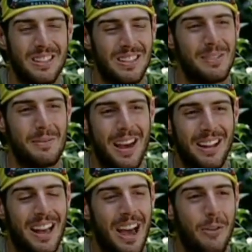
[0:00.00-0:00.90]

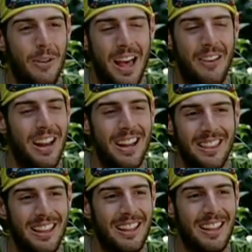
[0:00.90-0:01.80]
suspect I would have
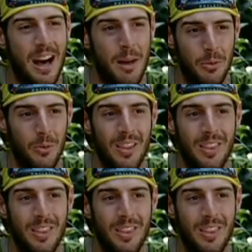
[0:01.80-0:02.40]
anything in common with.